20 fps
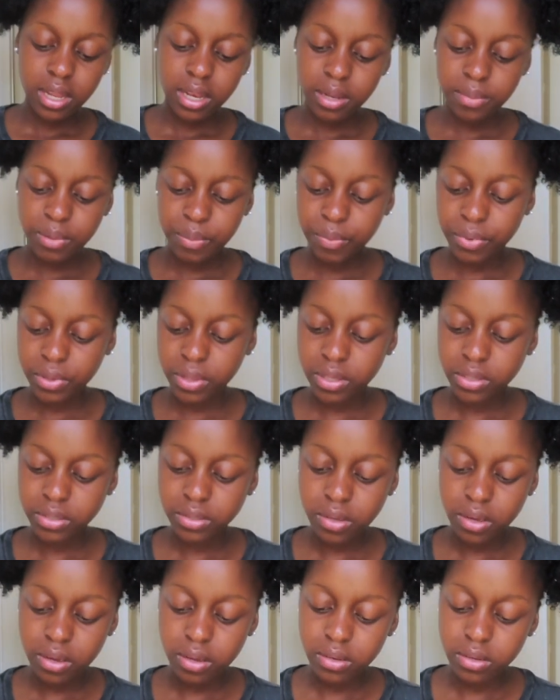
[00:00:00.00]
Let me put this
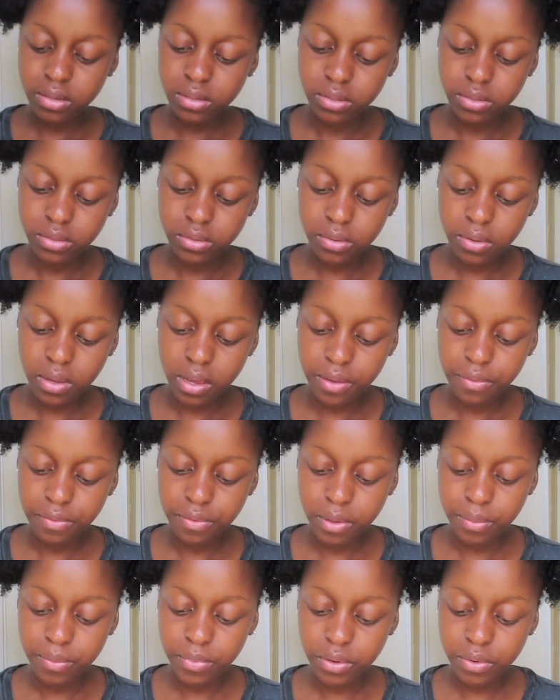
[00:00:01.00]
on so I
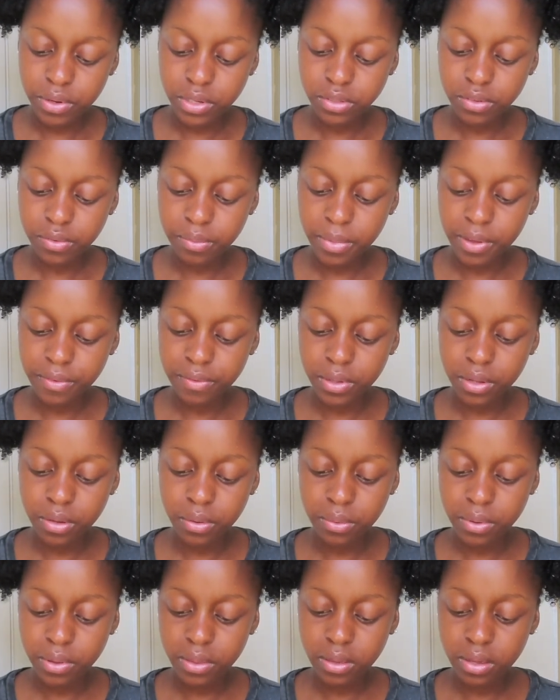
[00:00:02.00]
film the rest of my video
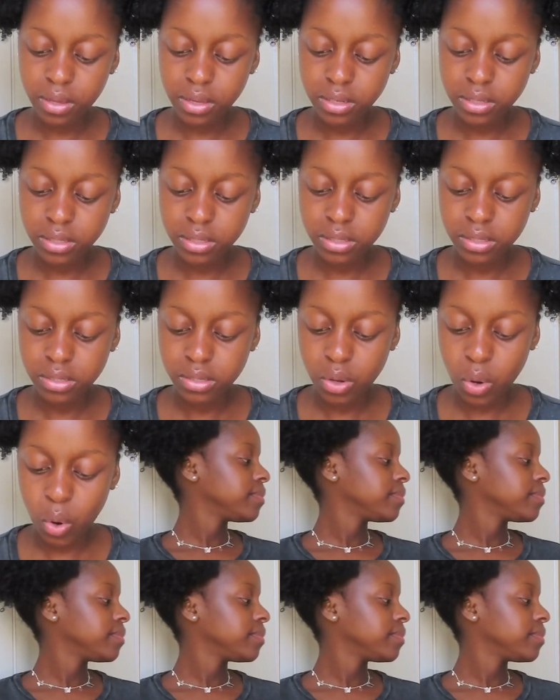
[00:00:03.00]
with it.